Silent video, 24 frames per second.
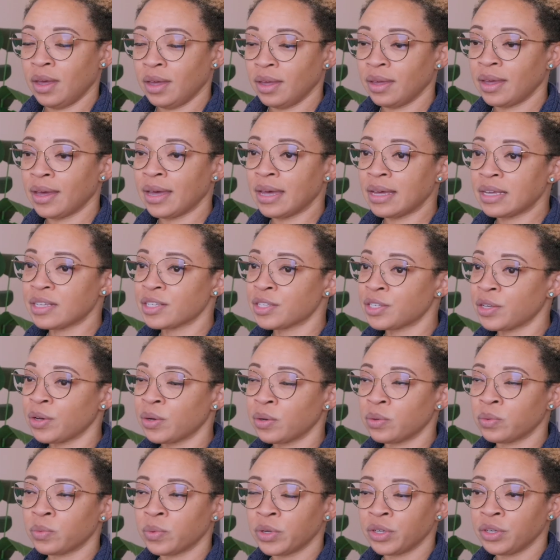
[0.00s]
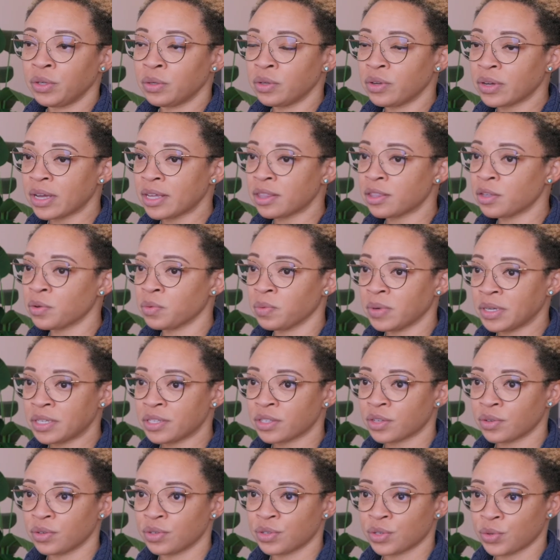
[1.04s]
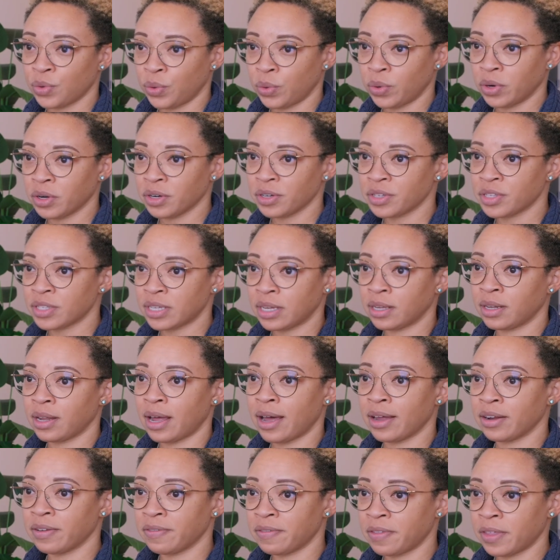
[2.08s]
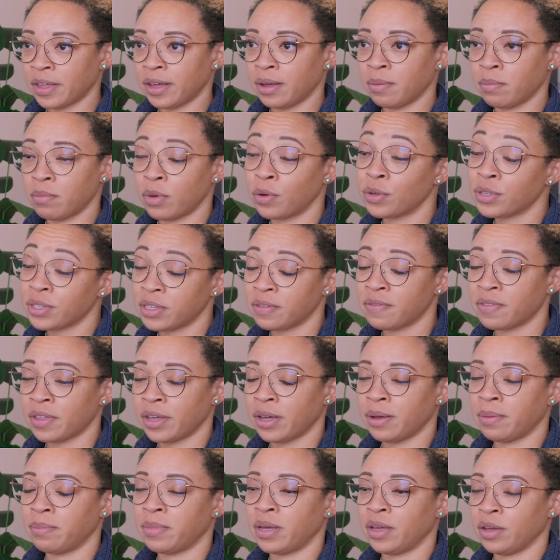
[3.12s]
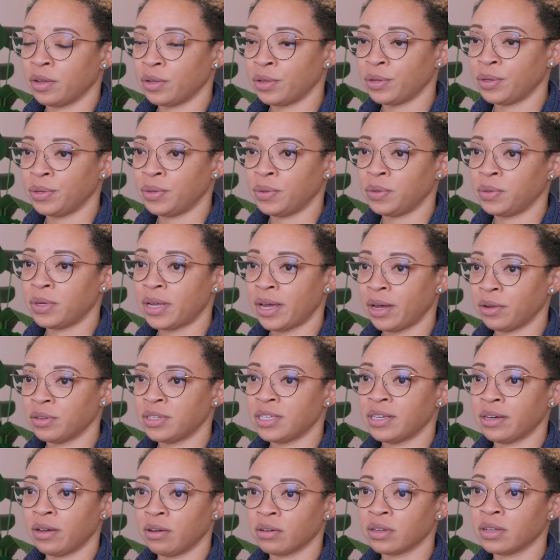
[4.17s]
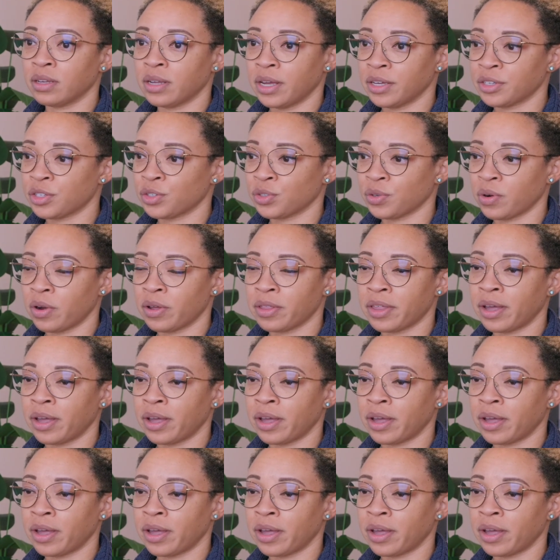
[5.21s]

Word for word: Yeah. So when you look at the risk scores, a lot of them, most of them include LDL cholesterol.